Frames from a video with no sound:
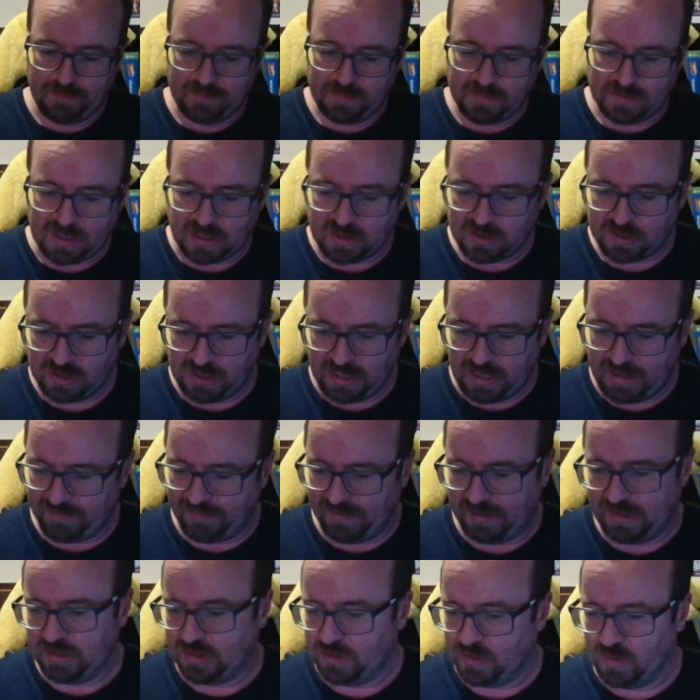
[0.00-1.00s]
Doesn't have
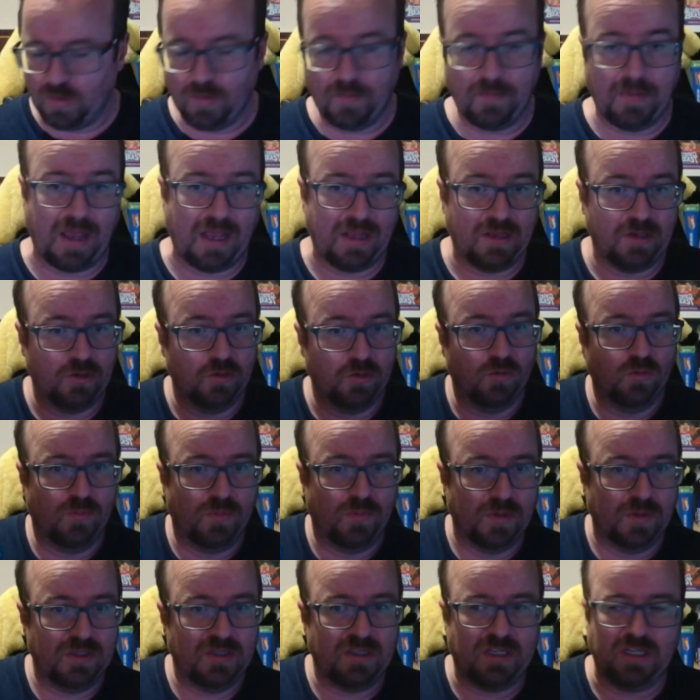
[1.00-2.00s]
any sort of manual,
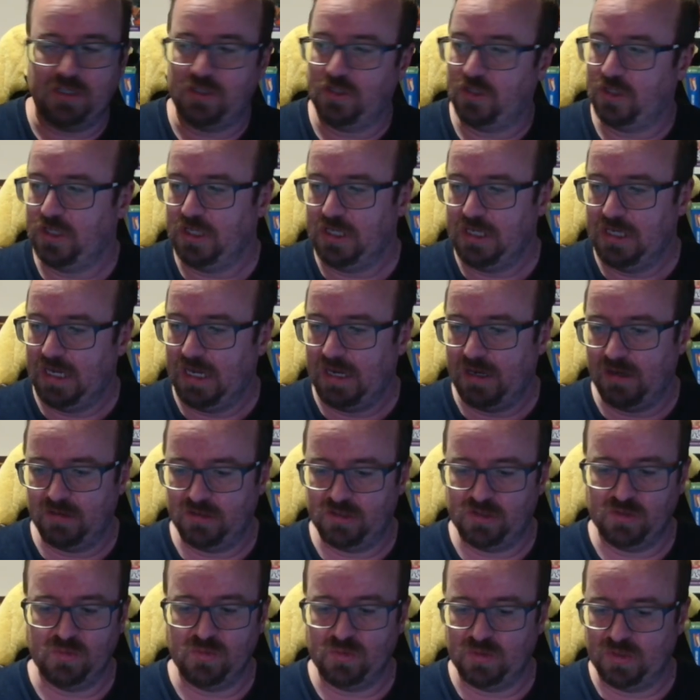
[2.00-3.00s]
but the disc's in there.
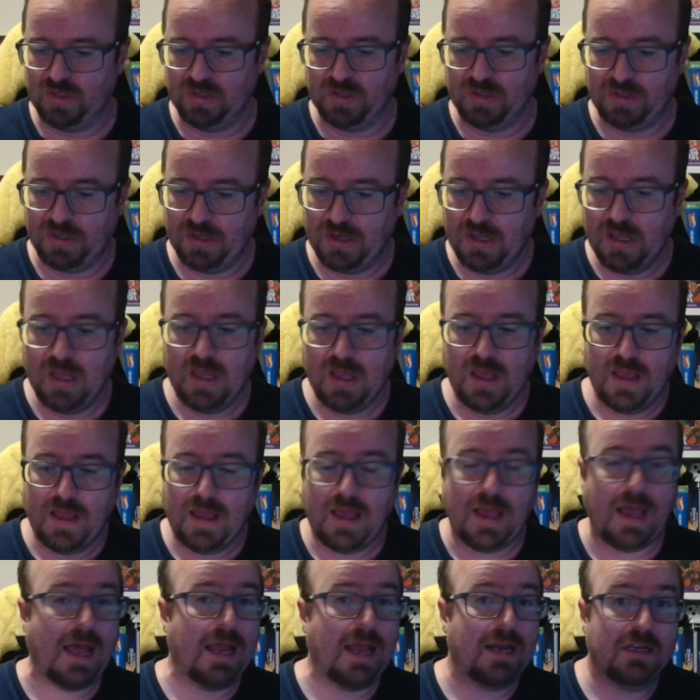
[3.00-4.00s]
It's all good,
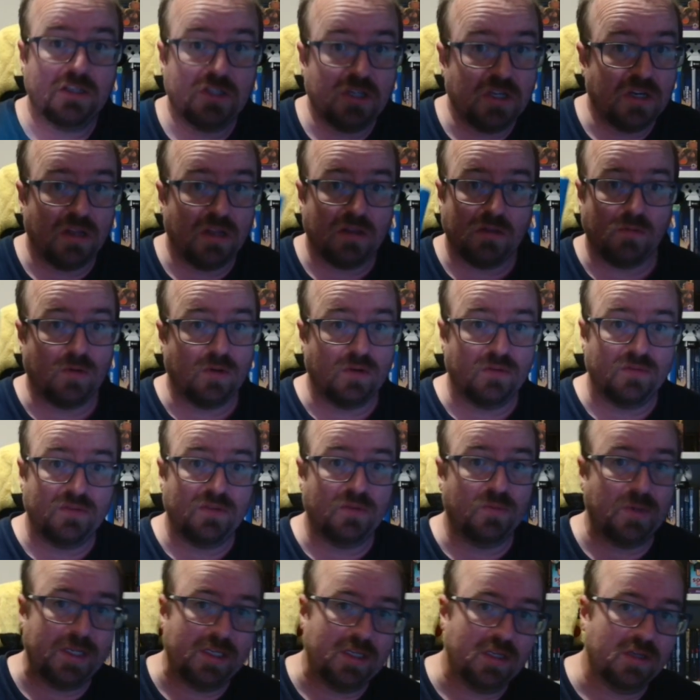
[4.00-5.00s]
and it's another one off the
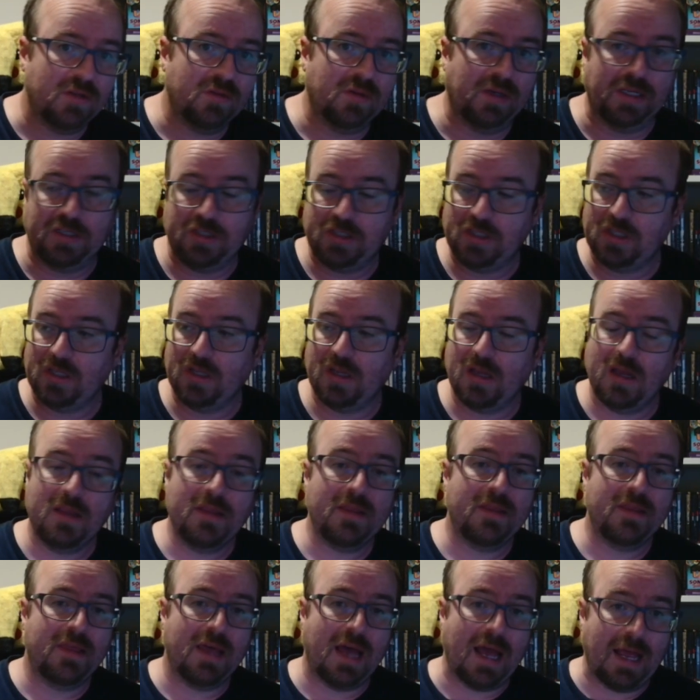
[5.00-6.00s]
Wii U list.
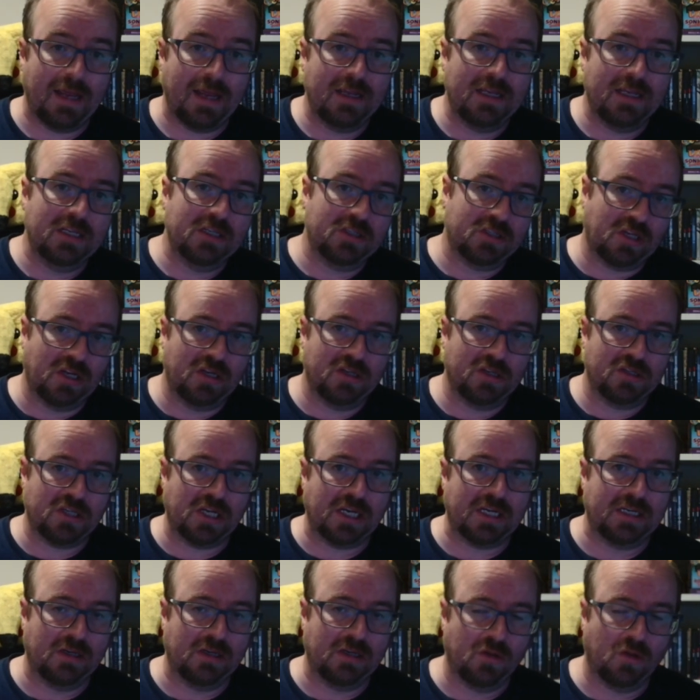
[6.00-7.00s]
That is going to
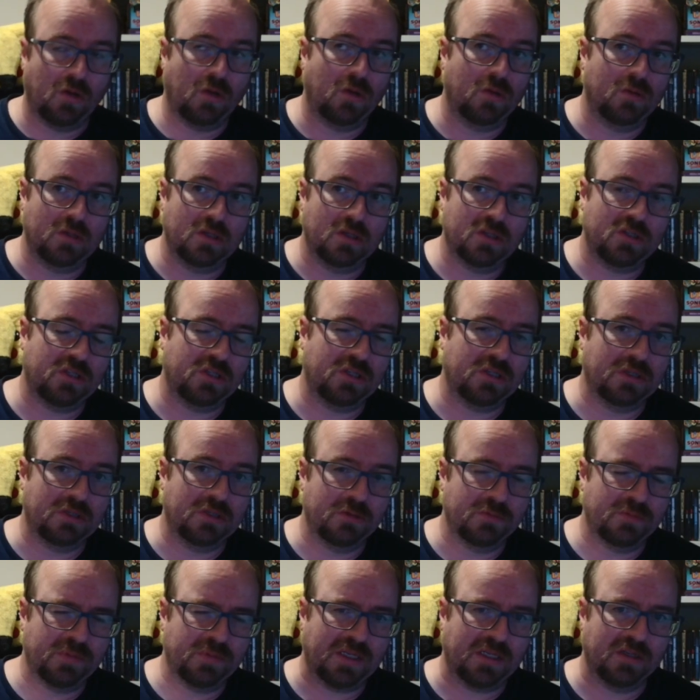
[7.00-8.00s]
take a lot longer to do
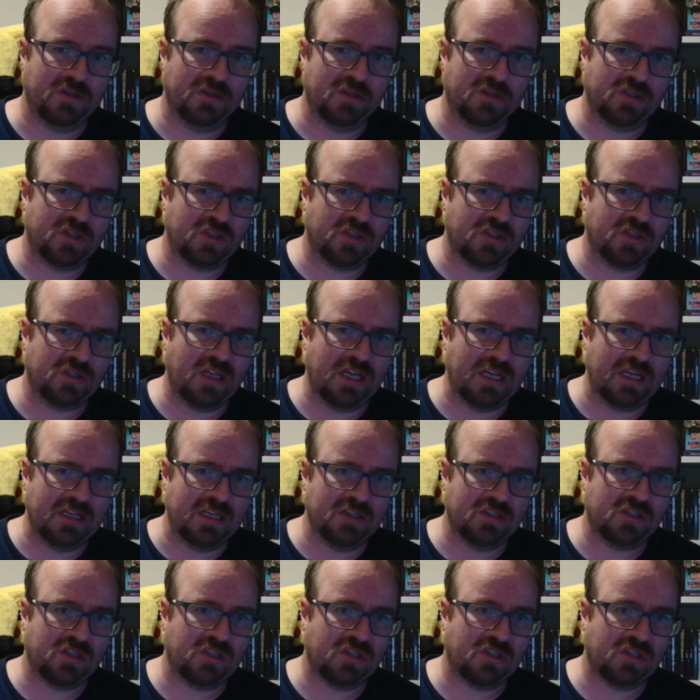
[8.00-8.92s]
because I